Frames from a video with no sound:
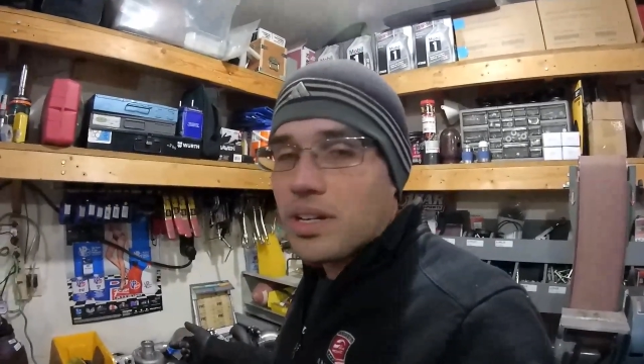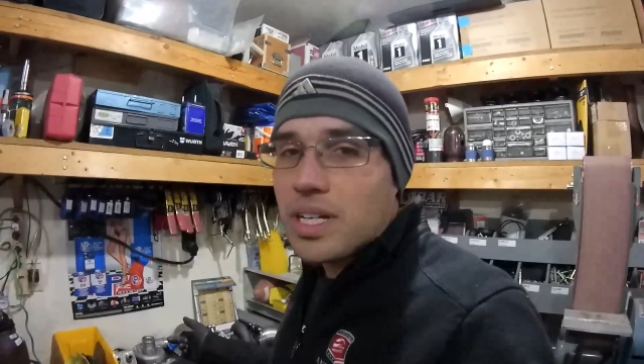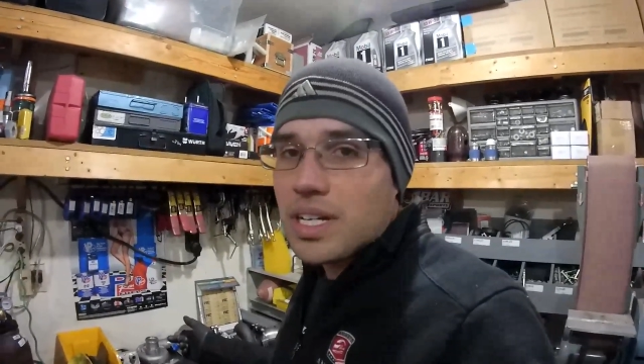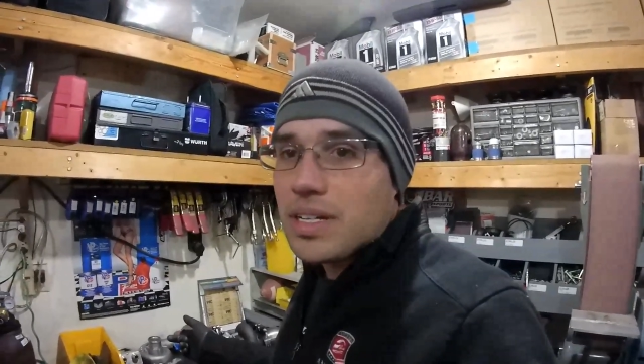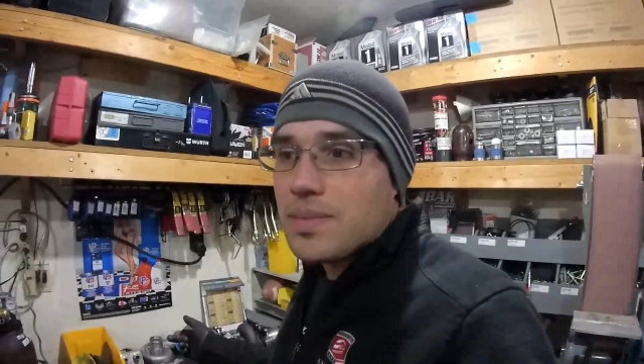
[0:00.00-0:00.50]
on
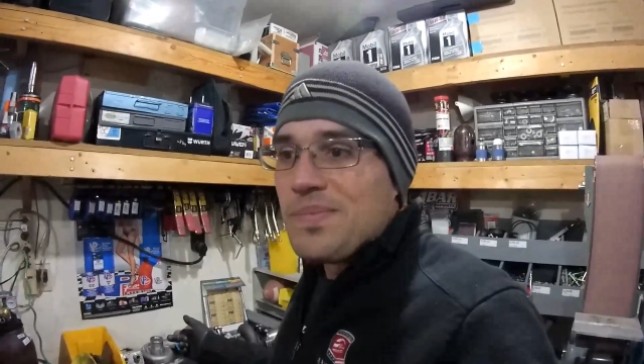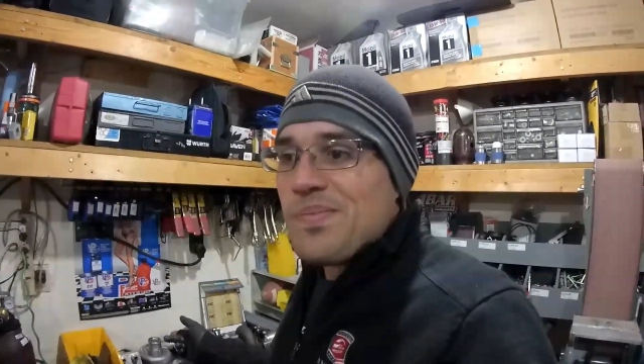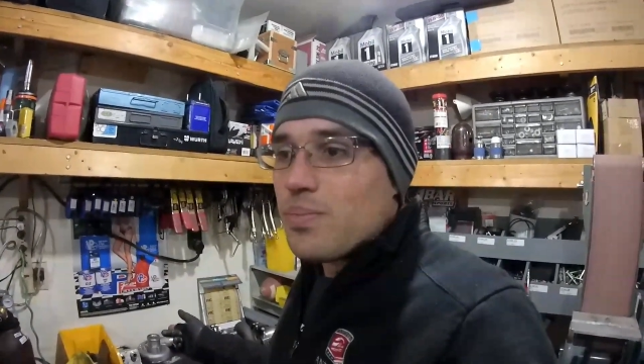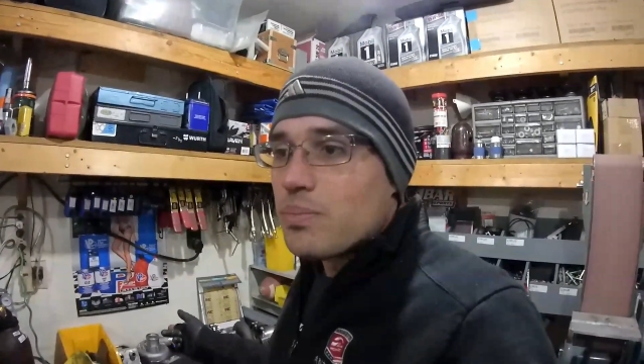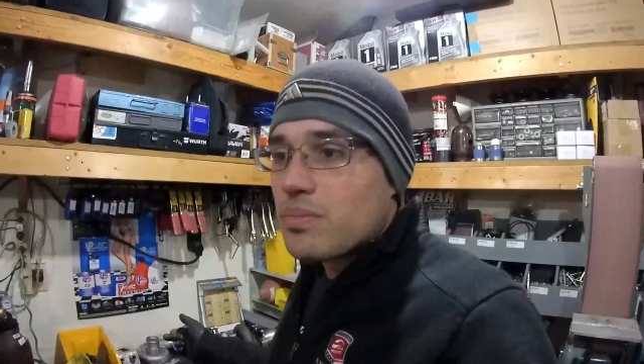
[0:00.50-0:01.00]
the
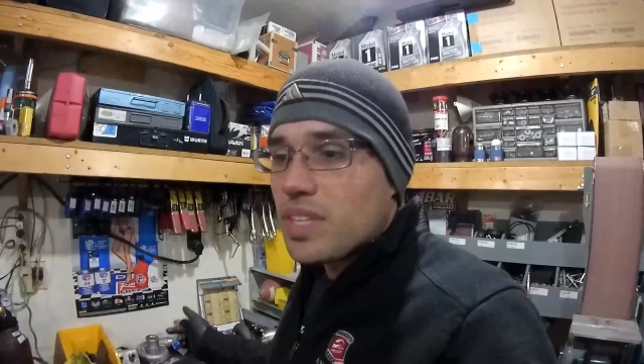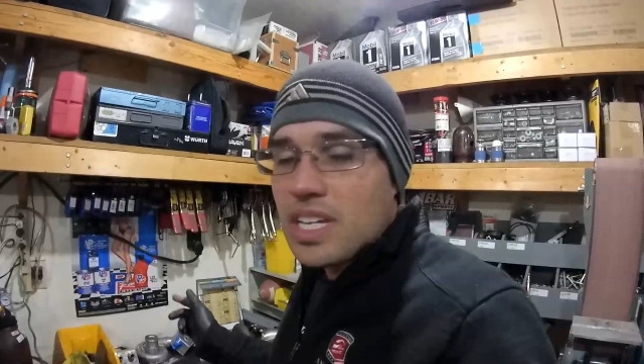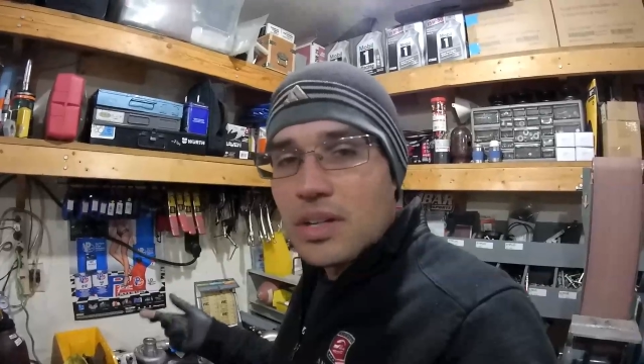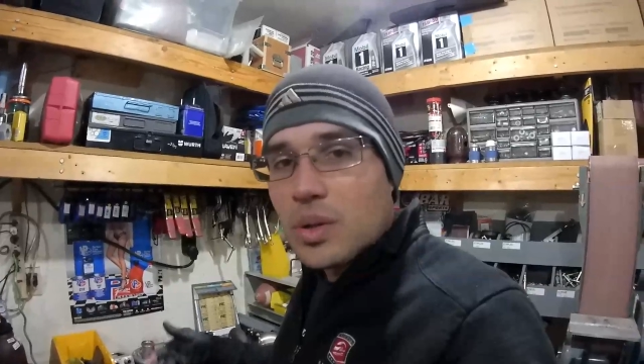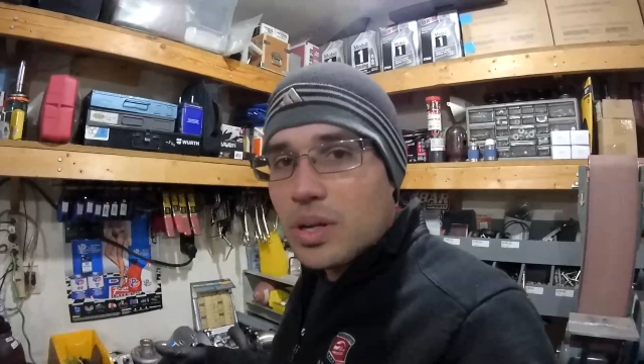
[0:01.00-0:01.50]

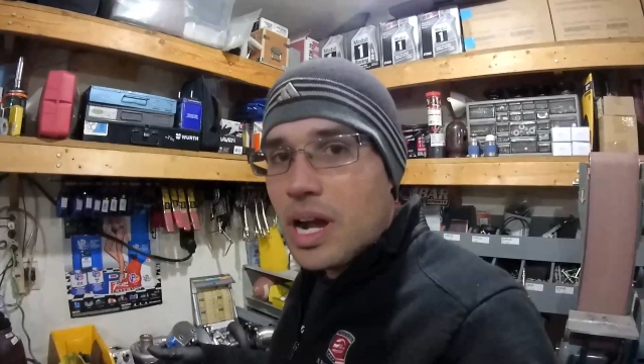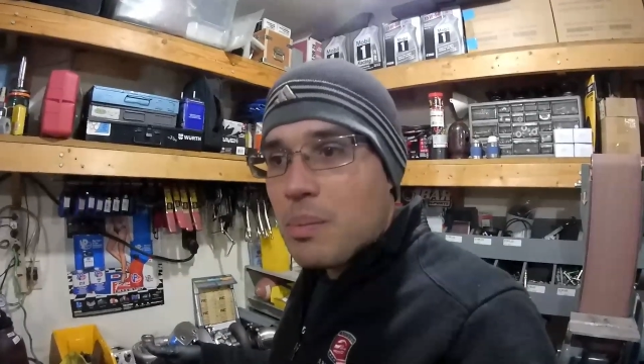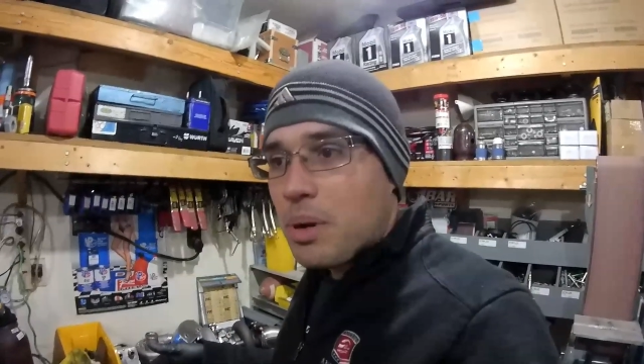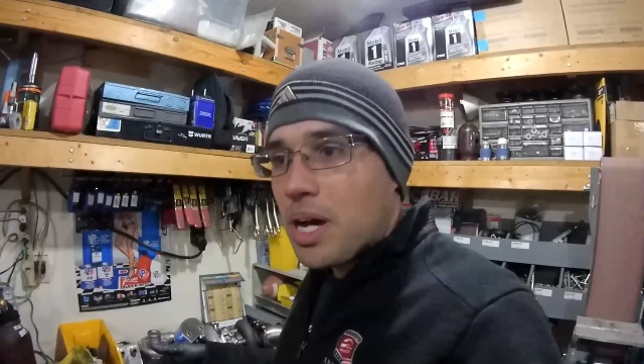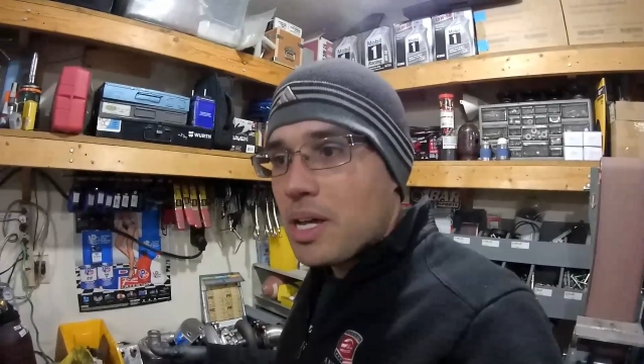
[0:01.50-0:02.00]
intercooler
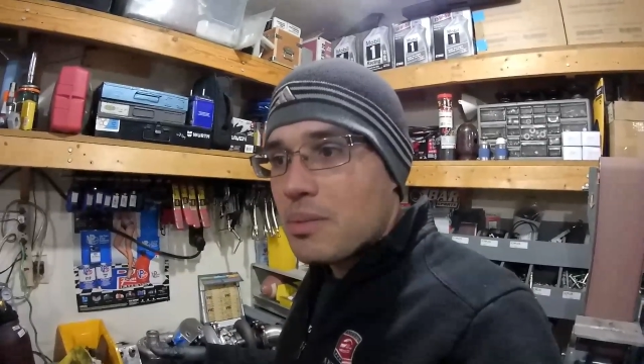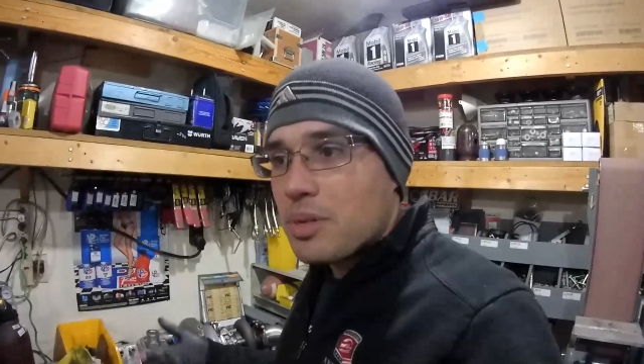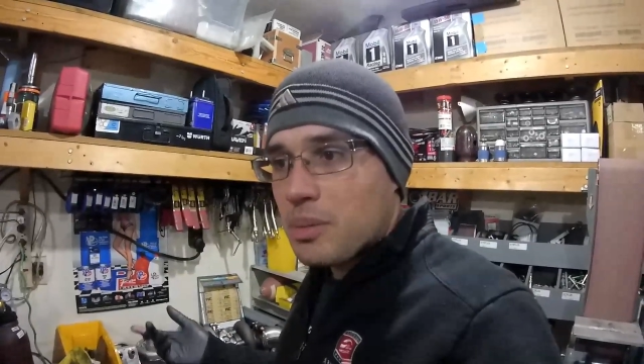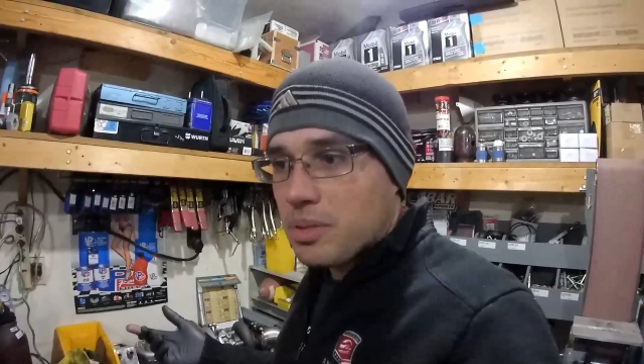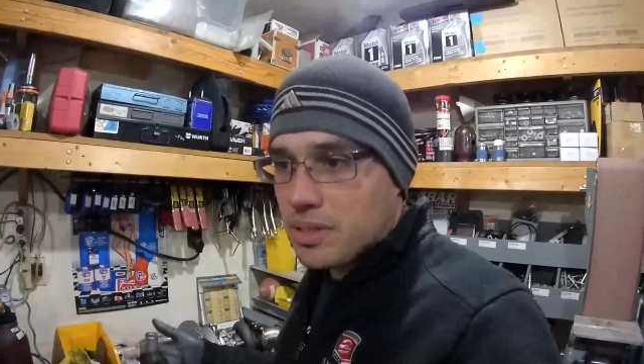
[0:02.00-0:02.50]
hot pipe, a
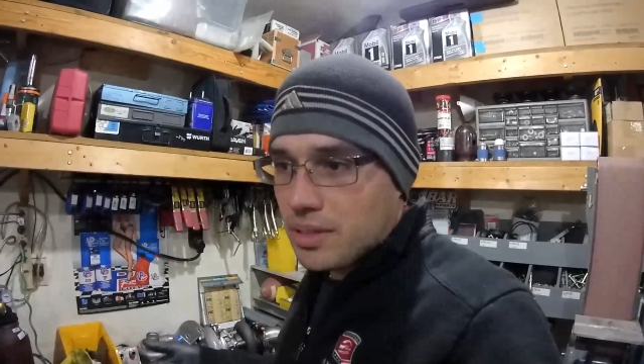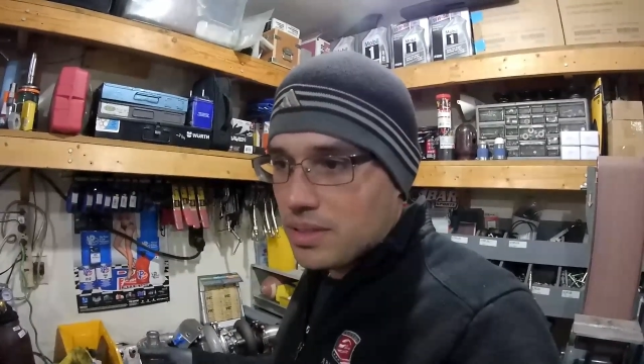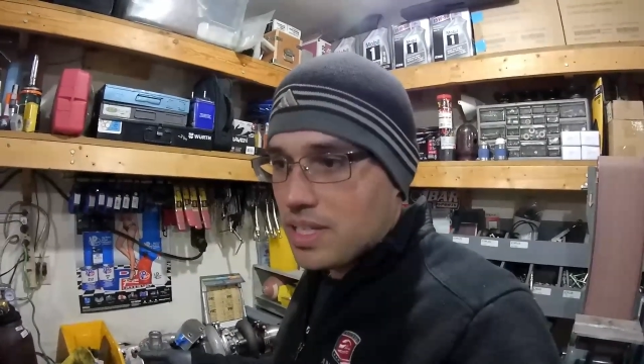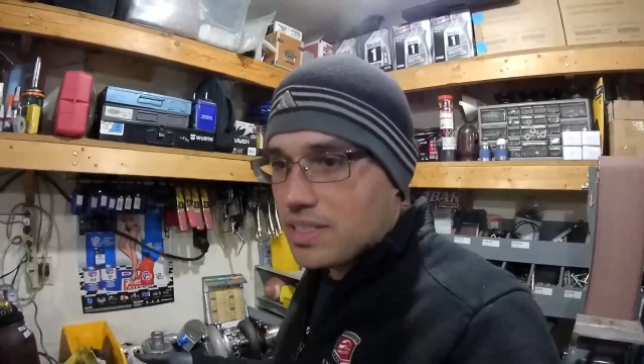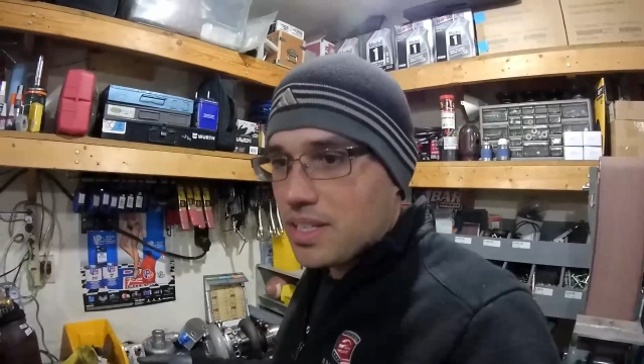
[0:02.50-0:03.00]
couple of little
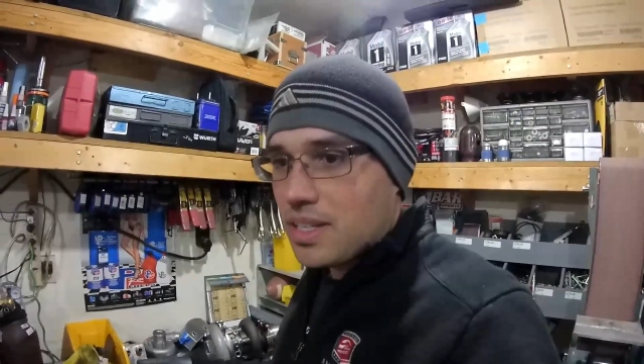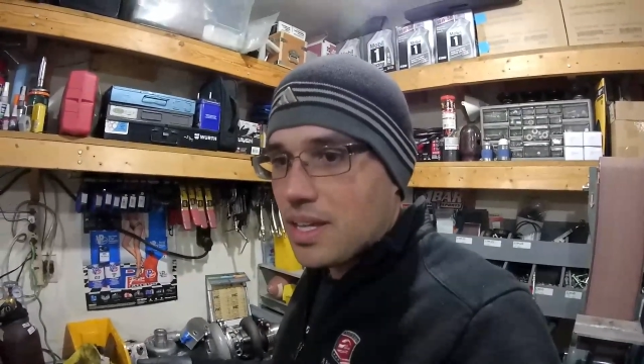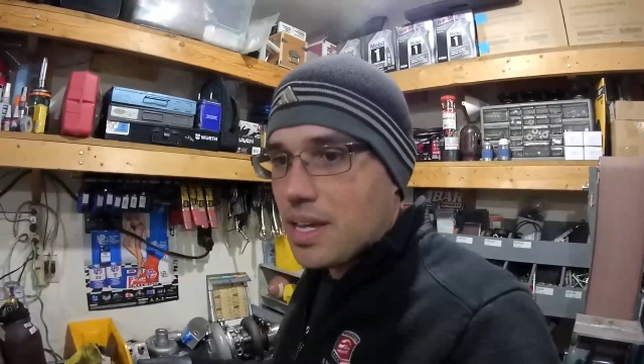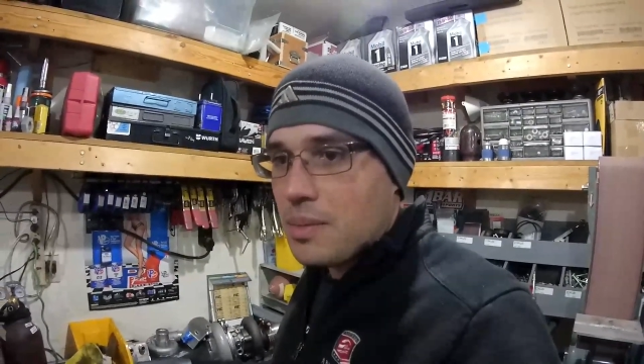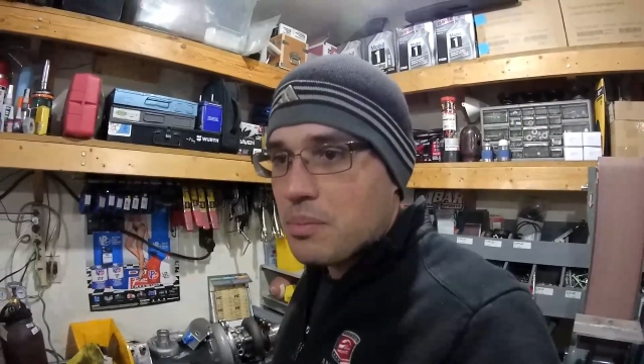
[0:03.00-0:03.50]
things like
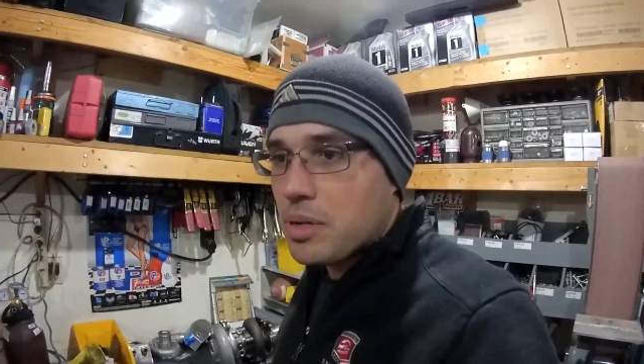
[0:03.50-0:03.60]
that.